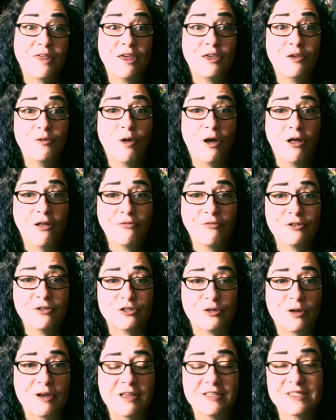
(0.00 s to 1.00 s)
thank you all for
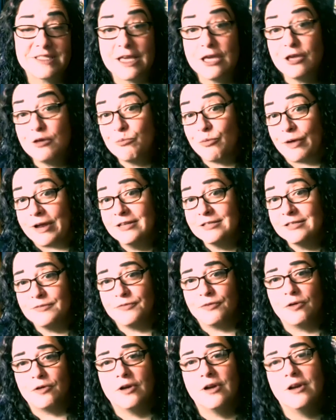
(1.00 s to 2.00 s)
joining us. Thank you, Brent,
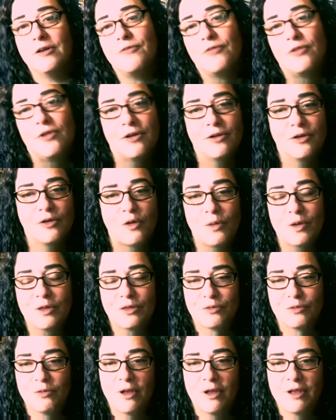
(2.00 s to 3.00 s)
for going
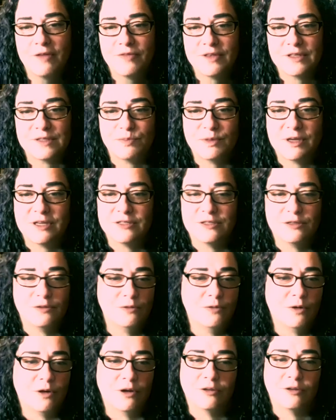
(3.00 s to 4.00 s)
through all of this because
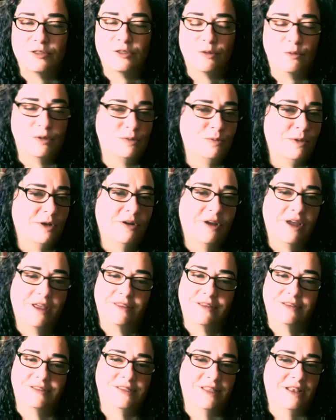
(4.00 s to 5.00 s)
you are so much better
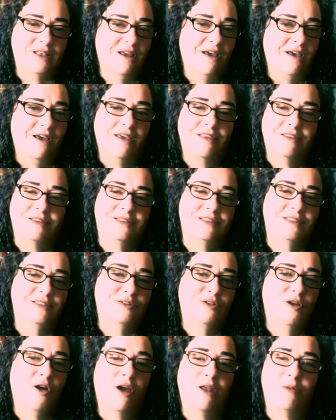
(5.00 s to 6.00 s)
at this than I. This is
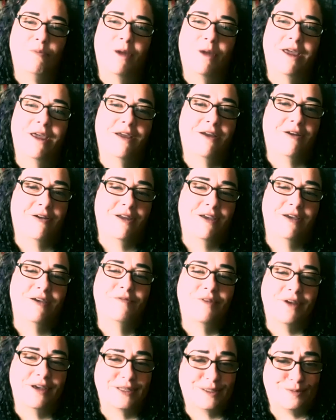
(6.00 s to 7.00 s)
not my area
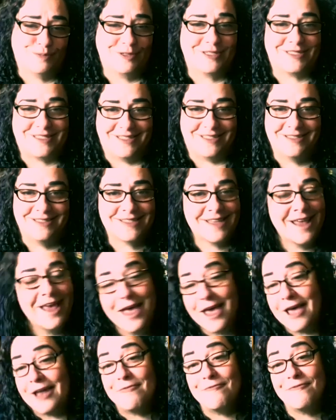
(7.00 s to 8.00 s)
of expertise,
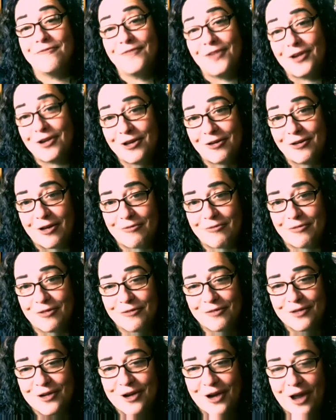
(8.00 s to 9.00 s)
and I'm very grateful
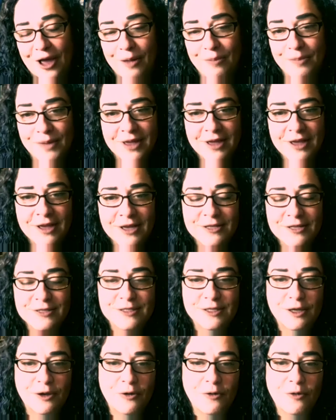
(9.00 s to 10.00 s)
for your help.
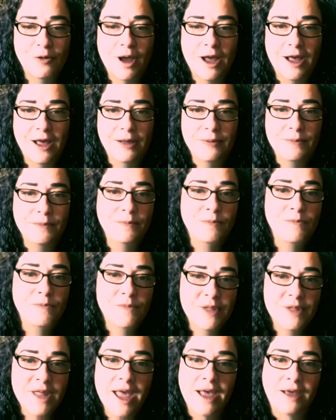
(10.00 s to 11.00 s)
So
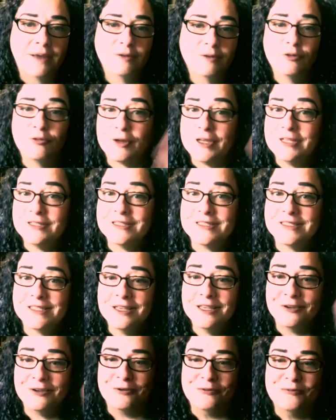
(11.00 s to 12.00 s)
yeah, great. Great to
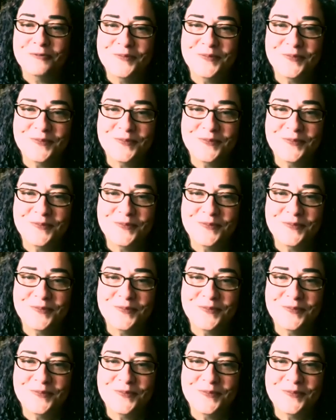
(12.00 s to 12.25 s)
see you.